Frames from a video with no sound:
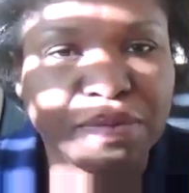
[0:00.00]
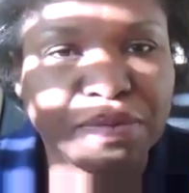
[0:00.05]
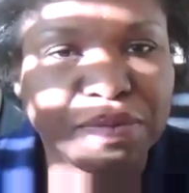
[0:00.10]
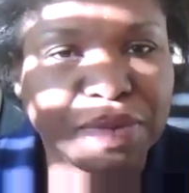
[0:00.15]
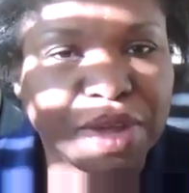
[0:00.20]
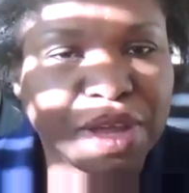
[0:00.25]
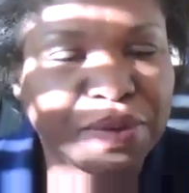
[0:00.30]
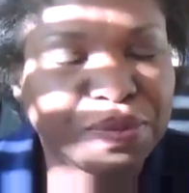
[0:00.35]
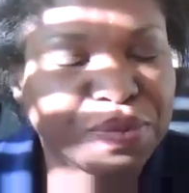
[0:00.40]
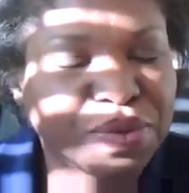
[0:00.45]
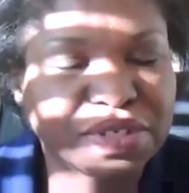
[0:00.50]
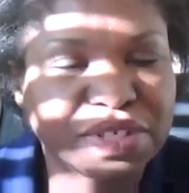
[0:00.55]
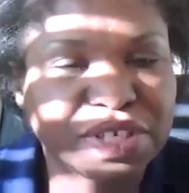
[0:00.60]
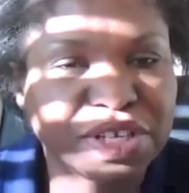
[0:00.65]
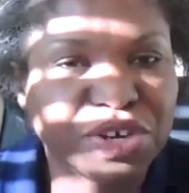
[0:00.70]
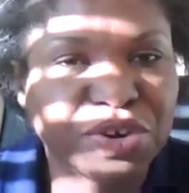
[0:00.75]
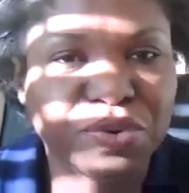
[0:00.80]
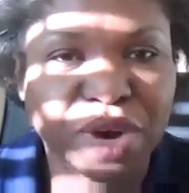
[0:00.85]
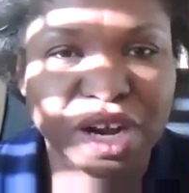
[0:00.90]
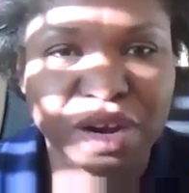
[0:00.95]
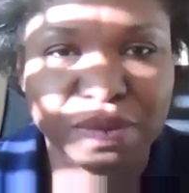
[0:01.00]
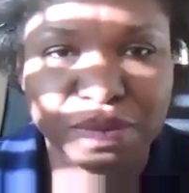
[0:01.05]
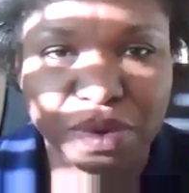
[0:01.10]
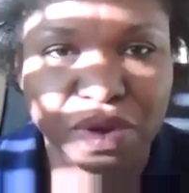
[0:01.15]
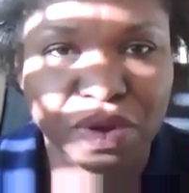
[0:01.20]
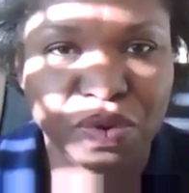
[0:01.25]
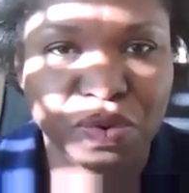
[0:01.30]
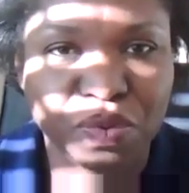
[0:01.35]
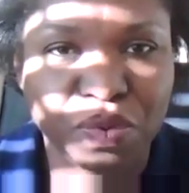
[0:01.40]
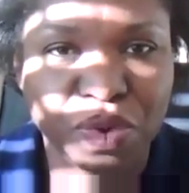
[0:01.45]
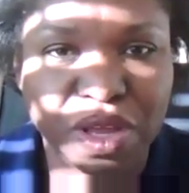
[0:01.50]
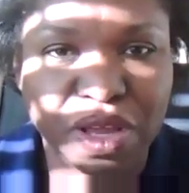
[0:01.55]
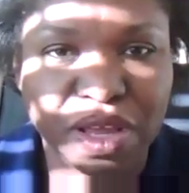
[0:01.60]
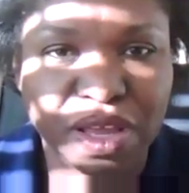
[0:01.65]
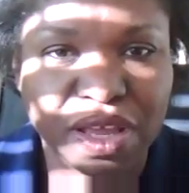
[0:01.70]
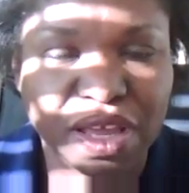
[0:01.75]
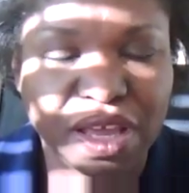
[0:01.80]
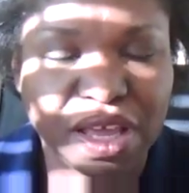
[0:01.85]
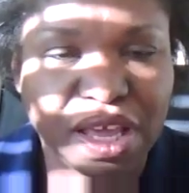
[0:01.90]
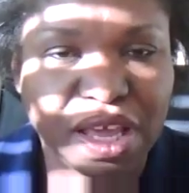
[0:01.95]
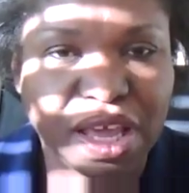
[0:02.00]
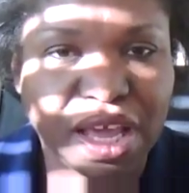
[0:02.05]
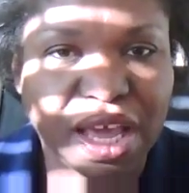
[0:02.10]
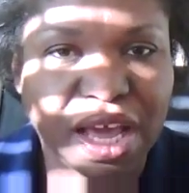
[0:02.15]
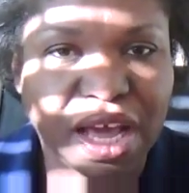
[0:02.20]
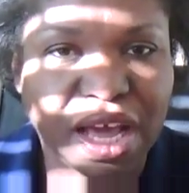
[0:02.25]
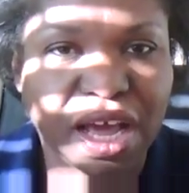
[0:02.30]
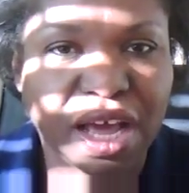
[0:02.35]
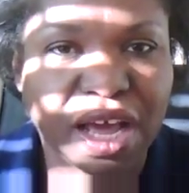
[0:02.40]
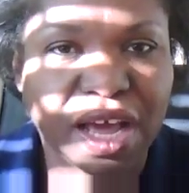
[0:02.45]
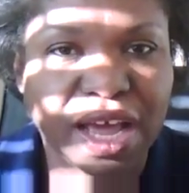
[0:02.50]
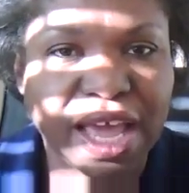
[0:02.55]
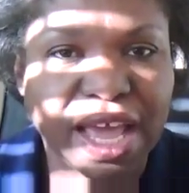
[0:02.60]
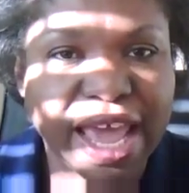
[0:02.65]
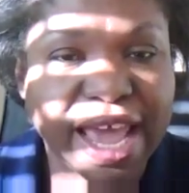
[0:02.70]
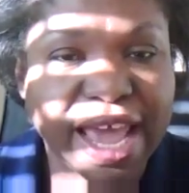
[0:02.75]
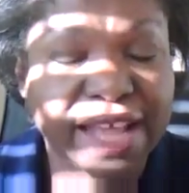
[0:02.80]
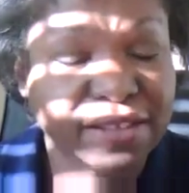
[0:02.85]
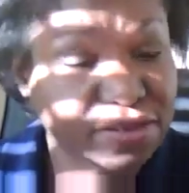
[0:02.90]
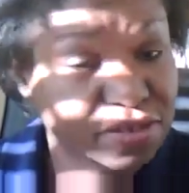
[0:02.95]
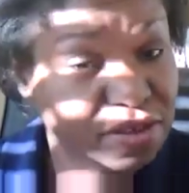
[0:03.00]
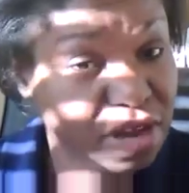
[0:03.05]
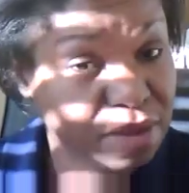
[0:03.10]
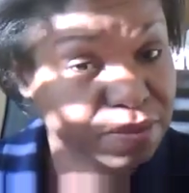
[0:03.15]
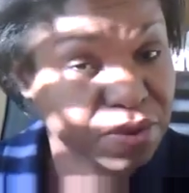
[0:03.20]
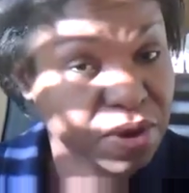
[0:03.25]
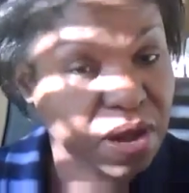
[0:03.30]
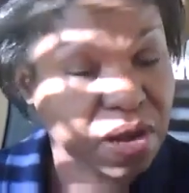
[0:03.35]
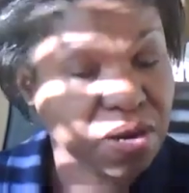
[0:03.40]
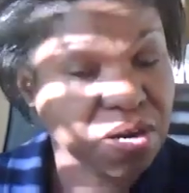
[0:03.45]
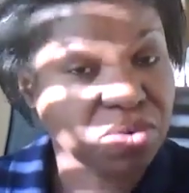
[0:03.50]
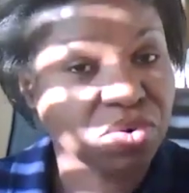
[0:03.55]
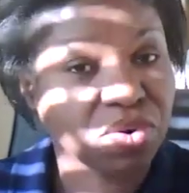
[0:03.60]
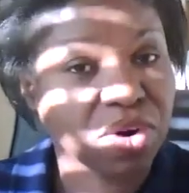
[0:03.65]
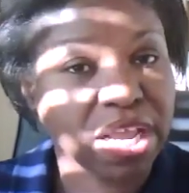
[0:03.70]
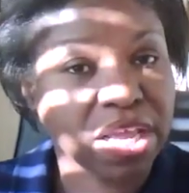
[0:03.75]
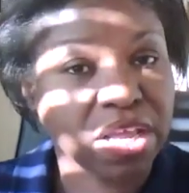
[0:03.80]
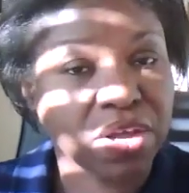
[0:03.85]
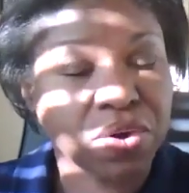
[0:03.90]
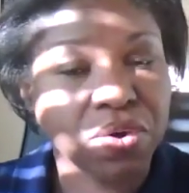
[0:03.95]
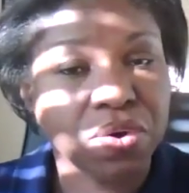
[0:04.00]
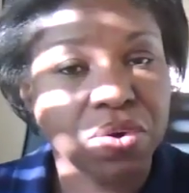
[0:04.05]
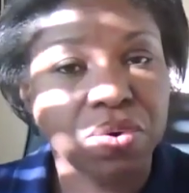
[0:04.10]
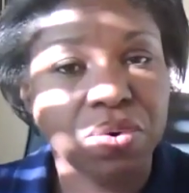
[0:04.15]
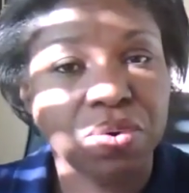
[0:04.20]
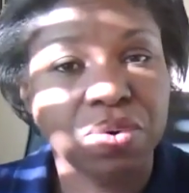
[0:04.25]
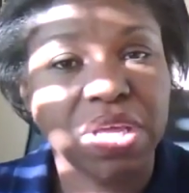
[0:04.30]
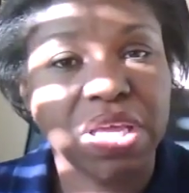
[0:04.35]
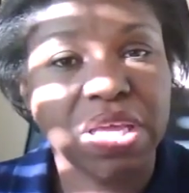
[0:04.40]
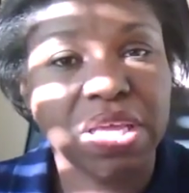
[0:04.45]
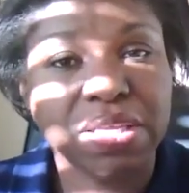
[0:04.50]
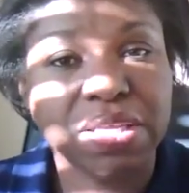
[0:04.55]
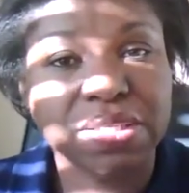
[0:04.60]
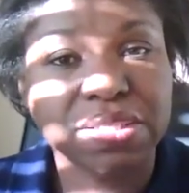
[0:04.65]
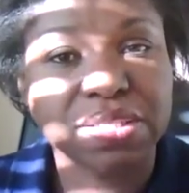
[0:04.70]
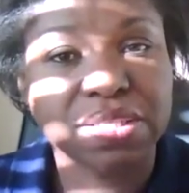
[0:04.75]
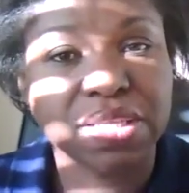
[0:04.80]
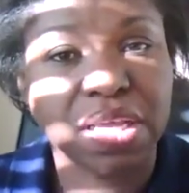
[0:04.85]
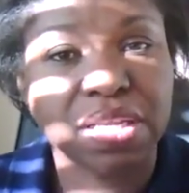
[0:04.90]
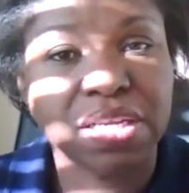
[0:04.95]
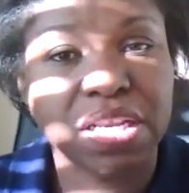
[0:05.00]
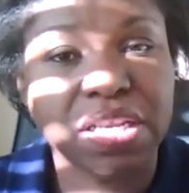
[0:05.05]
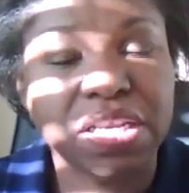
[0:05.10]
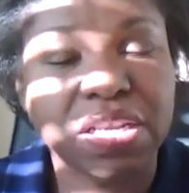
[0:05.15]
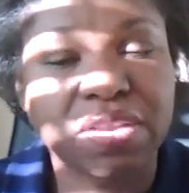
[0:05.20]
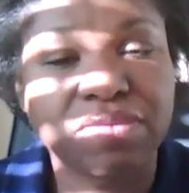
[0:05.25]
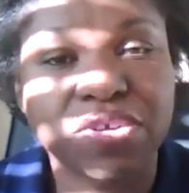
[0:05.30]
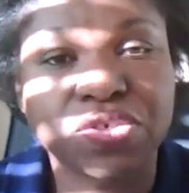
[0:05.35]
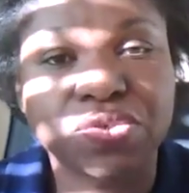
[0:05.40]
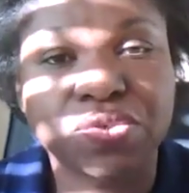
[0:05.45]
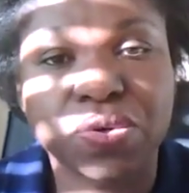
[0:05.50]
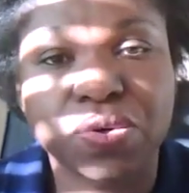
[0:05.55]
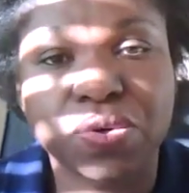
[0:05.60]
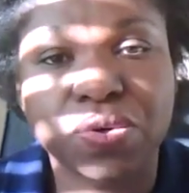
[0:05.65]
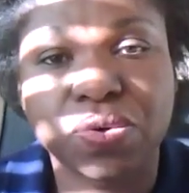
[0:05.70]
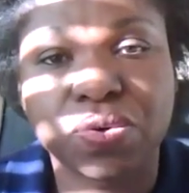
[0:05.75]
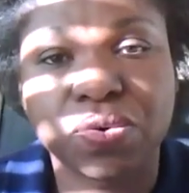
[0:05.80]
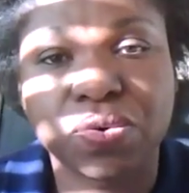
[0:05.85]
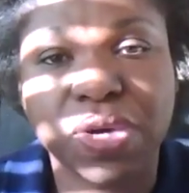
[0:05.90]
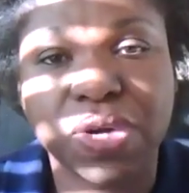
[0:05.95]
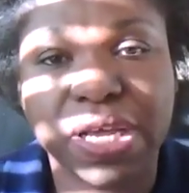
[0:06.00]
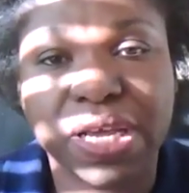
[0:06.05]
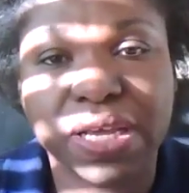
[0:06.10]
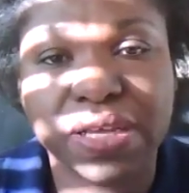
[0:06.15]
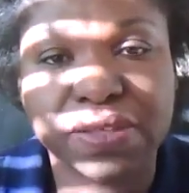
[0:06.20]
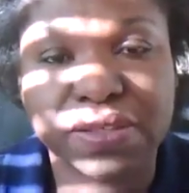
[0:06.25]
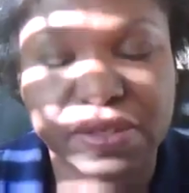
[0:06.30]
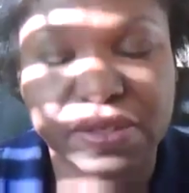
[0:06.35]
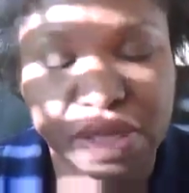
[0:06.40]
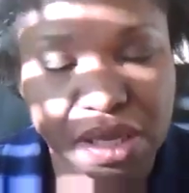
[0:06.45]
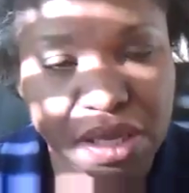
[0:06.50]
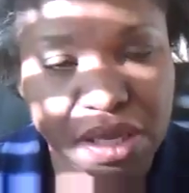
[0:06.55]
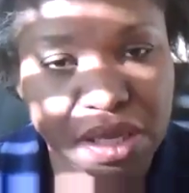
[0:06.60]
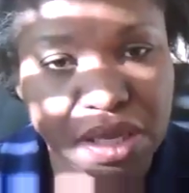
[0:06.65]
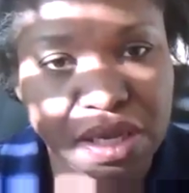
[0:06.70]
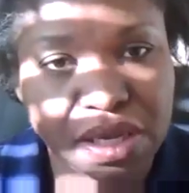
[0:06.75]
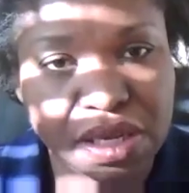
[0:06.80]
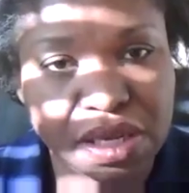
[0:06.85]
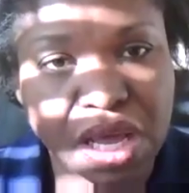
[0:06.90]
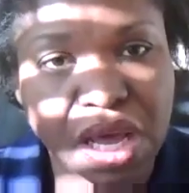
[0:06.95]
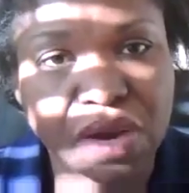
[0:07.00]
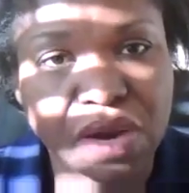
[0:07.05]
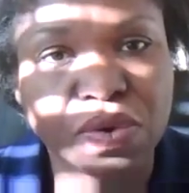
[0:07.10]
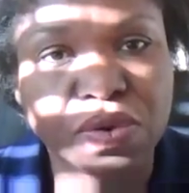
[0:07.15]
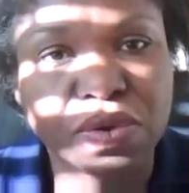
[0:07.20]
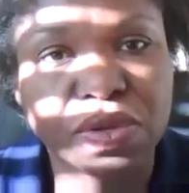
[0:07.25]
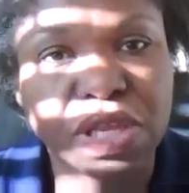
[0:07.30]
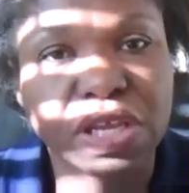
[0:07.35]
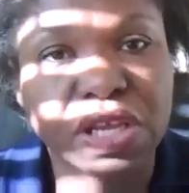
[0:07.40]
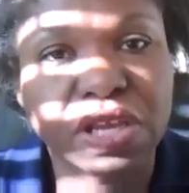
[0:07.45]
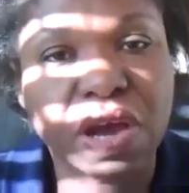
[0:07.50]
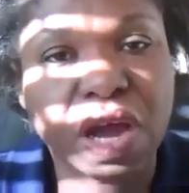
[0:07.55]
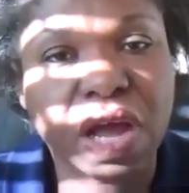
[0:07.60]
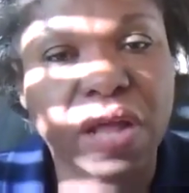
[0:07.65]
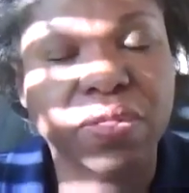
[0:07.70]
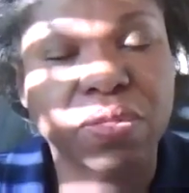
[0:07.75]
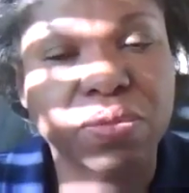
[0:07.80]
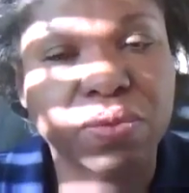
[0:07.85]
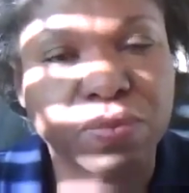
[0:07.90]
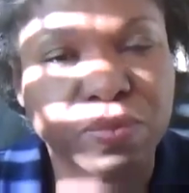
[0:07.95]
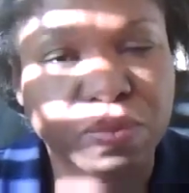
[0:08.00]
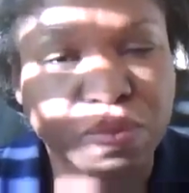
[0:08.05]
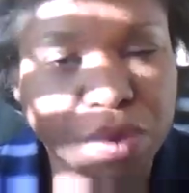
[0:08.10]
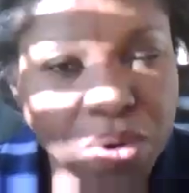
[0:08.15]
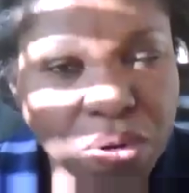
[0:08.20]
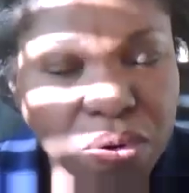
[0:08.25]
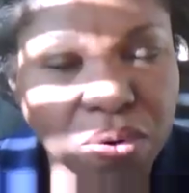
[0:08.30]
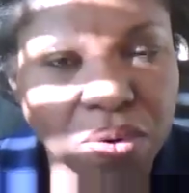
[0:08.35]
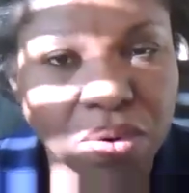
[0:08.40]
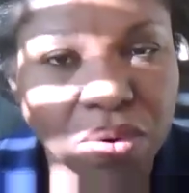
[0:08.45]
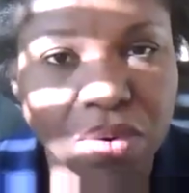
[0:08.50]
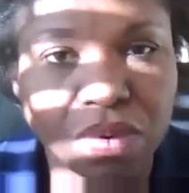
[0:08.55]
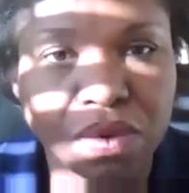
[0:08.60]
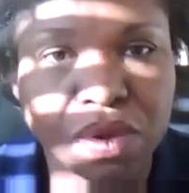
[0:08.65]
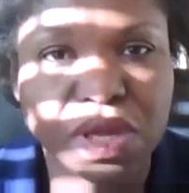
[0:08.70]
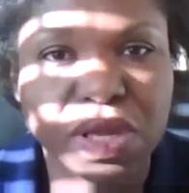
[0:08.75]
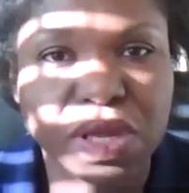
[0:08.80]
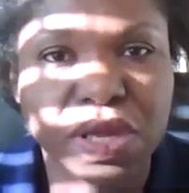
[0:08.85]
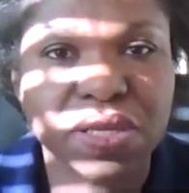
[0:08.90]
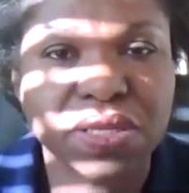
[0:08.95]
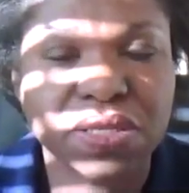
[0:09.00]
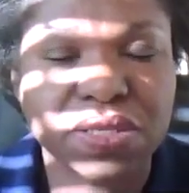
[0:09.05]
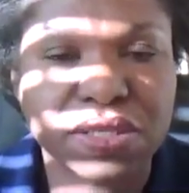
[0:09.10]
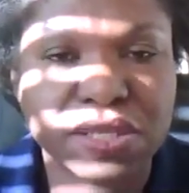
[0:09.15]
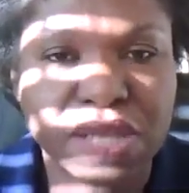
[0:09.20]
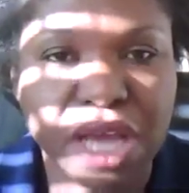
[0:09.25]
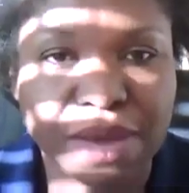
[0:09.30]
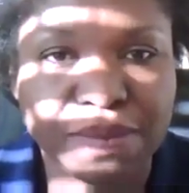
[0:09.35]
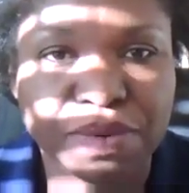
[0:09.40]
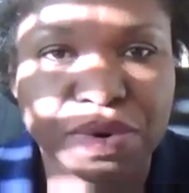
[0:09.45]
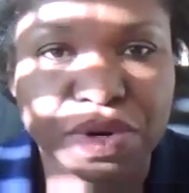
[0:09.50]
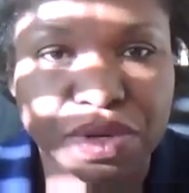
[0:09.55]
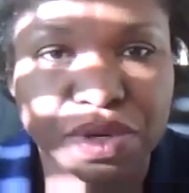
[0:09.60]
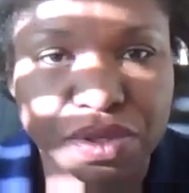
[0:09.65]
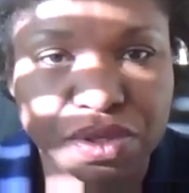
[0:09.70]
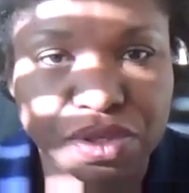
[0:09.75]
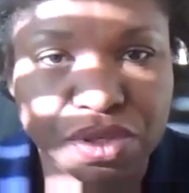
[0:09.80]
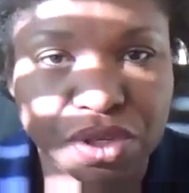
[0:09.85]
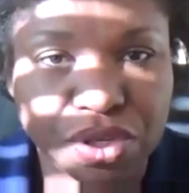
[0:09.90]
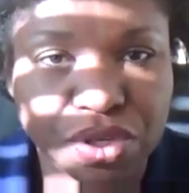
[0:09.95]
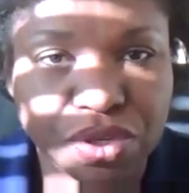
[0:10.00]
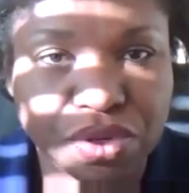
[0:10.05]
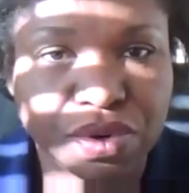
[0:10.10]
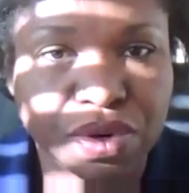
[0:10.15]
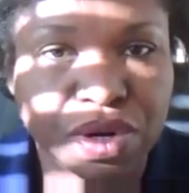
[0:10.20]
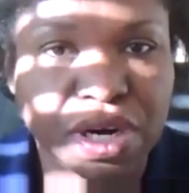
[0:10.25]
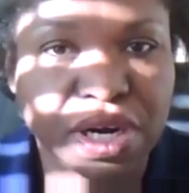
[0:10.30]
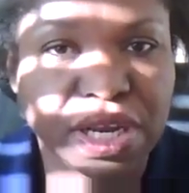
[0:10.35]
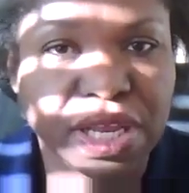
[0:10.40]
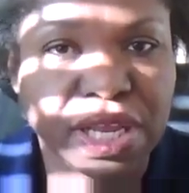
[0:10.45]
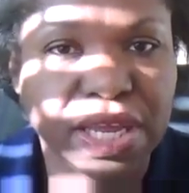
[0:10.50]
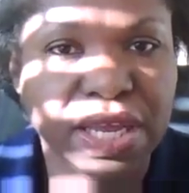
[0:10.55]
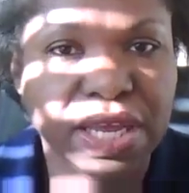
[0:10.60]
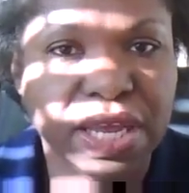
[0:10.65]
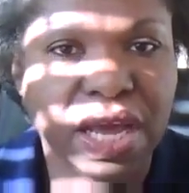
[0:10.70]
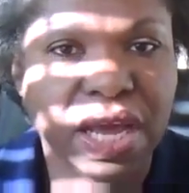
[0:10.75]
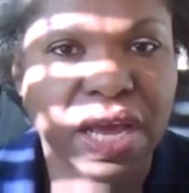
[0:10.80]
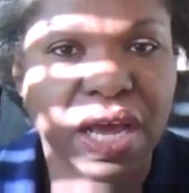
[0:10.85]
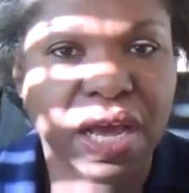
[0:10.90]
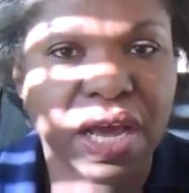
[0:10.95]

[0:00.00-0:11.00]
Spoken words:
It was incredible. We had Tom Conkright, who is an individual who has not only gone through cybersecurity,